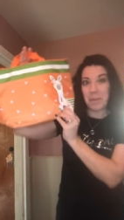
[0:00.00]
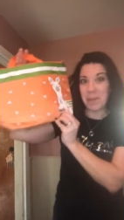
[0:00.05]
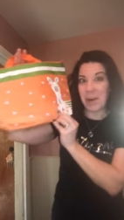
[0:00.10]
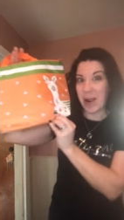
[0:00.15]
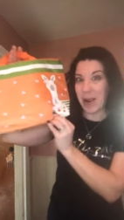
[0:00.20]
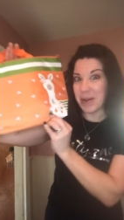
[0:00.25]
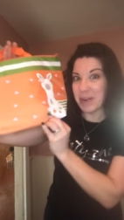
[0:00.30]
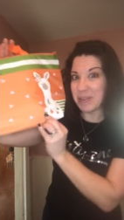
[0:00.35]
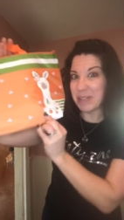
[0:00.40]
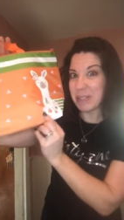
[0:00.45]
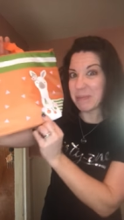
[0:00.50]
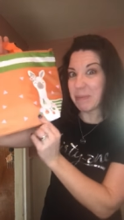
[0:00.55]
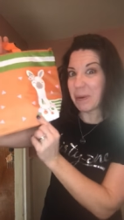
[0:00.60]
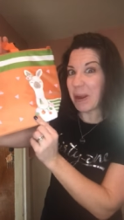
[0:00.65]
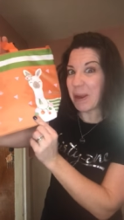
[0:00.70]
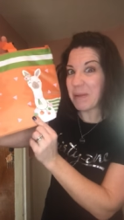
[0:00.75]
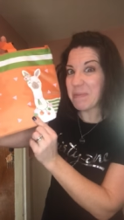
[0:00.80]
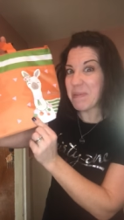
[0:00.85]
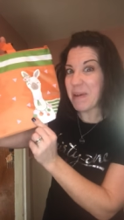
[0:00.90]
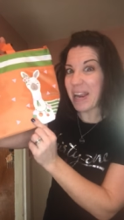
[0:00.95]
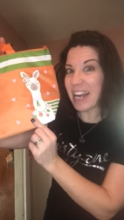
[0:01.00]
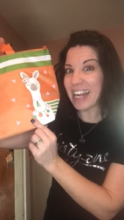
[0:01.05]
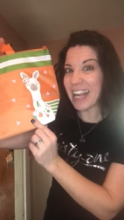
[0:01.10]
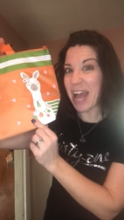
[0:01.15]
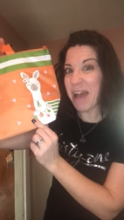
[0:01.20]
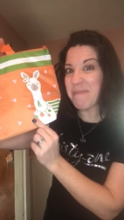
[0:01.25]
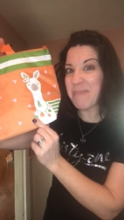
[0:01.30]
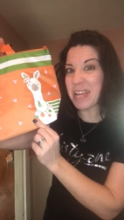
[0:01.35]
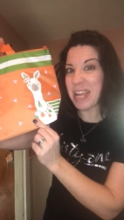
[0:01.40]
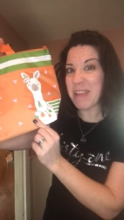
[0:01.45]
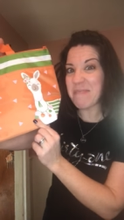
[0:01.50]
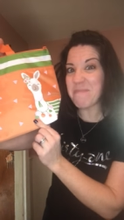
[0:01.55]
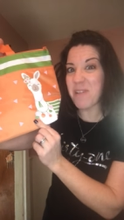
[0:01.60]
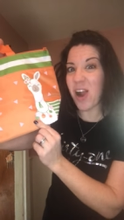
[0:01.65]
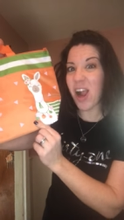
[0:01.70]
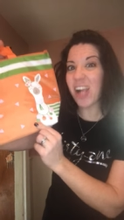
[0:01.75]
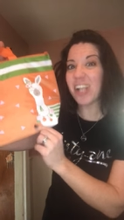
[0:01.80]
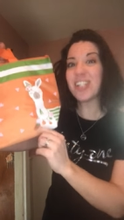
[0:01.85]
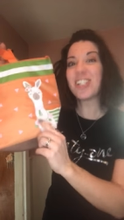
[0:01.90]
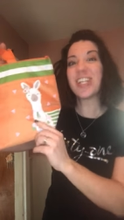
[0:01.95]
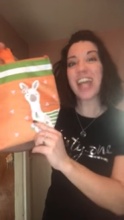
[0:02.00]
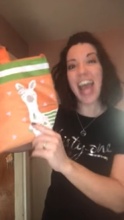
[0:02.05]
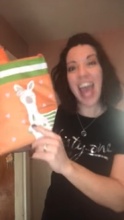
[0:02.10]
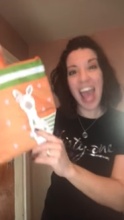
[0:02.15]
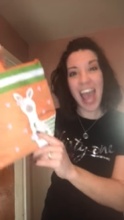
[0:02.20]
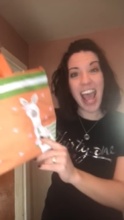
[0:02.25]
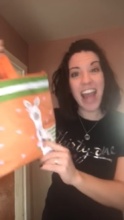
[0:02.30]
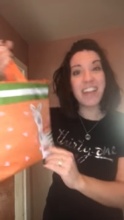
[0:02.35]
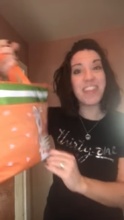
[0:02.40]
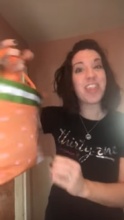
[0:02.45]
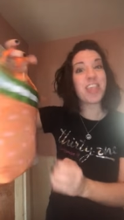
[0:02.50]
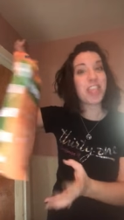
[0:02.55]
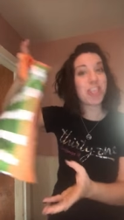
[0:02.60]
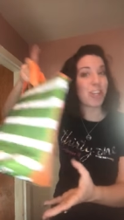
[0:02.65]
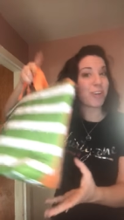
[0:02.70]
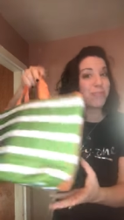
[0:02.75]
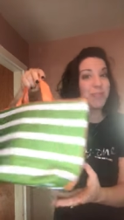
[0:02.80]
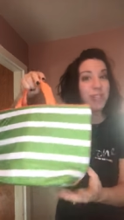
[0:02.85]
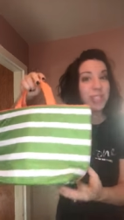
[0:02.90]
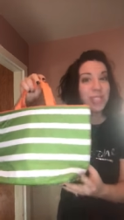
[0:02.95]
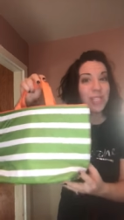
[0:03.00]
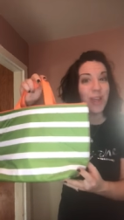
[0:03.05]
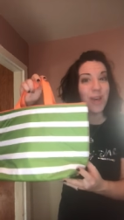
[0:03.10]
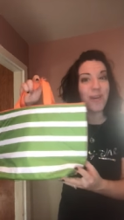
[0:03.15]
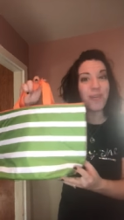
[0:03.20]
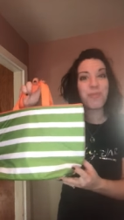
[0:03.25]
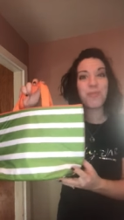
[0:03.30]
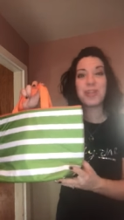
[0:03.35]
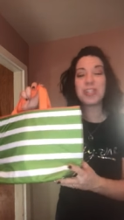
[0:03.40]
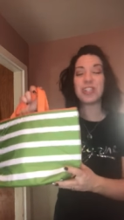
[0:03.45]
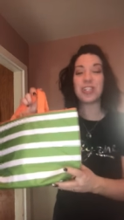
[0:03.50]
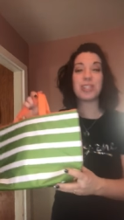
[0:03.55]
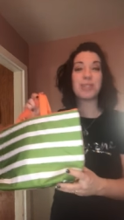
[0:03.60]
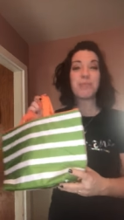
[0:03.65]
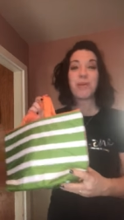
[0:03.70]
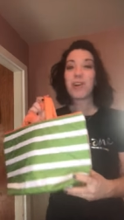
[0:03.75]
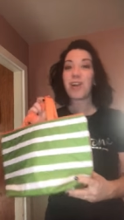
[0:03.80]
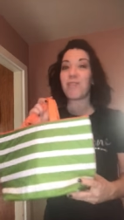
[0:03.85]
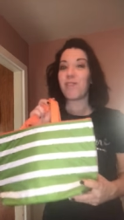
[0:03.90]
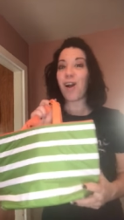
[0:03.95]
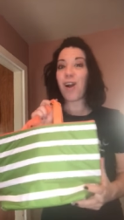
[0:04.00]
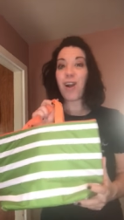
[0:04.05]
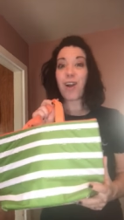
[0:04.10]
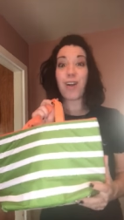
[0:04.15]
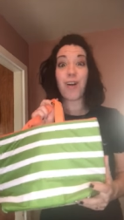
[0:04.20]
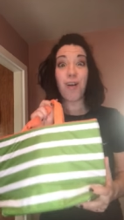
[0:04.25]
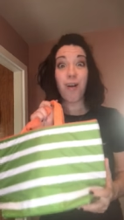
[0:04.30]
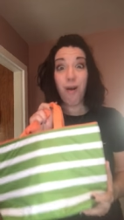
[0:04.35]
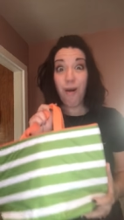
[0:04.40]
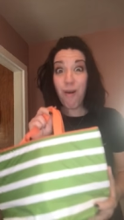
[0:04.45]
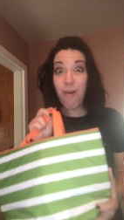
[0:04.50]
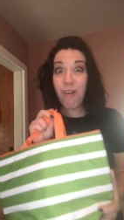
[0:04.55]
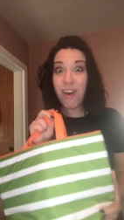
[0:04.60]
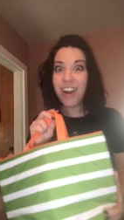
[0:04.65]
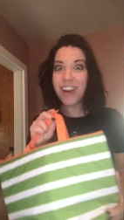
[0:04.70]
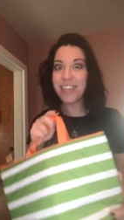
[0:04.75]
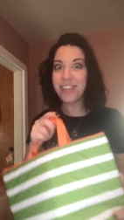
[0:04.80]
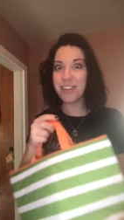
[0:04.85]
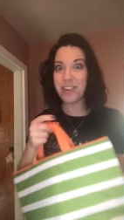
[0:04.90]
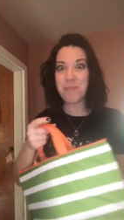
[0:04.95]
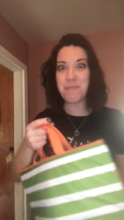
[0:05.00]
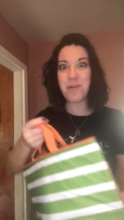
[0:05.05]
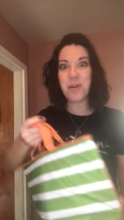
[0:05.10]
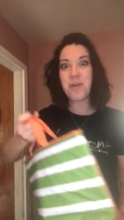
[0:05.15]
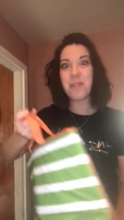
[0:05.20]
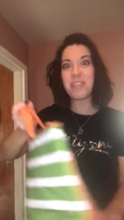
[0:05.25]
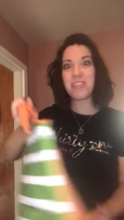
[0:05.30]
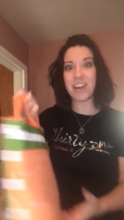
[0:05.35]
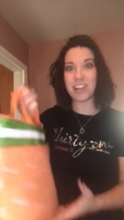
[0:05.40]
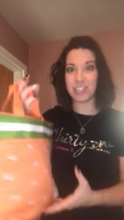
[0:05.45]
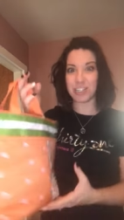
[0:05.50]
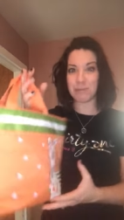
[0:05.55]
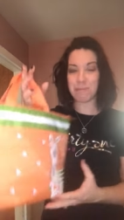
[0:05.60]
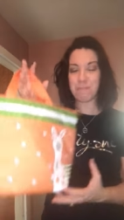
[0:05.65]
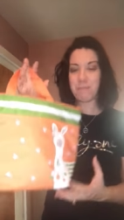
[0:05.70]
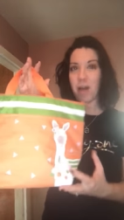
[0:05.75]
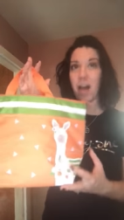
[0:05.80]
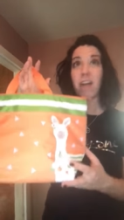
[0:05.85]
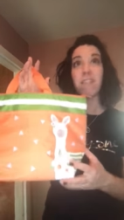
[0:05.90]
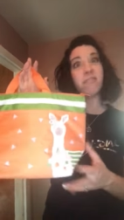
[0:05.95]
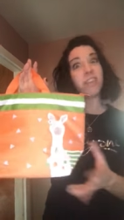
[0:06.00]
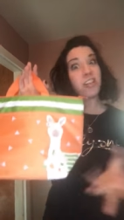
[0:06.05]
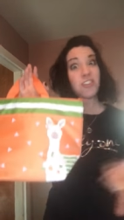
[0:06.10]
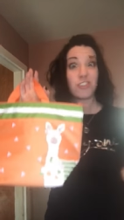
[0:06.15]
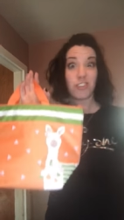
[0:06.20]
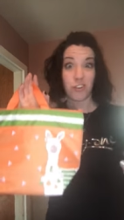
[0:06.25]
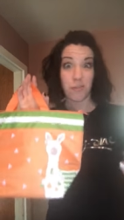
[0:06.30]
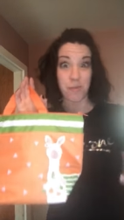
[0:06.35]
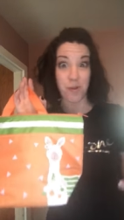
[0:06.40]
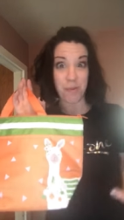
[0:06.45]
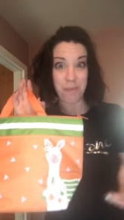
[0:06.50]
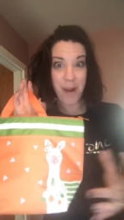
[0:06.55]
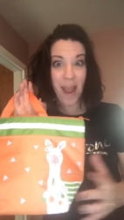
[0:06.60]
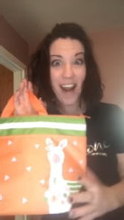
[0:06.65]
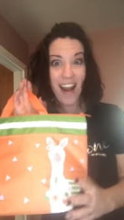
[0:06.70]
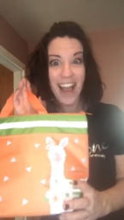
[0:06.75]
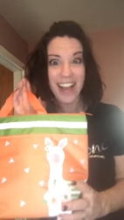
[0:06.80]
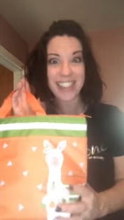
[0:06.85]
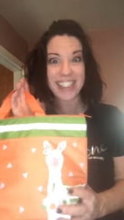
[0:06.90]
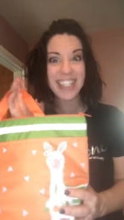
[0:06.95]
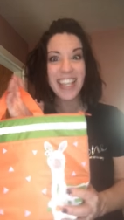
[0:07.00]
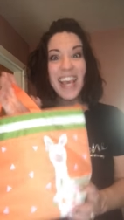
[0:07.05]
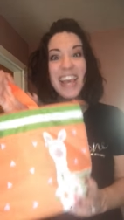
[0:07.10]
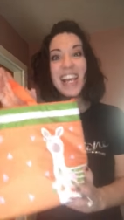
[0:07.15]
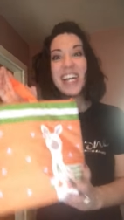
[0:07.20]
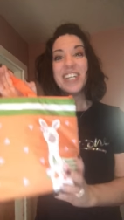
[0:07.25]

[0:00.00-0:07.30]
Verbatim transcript: brand new spring print coming in March and the thermal tote, which is one of our core thermal lunch, uh, lunch thermal products.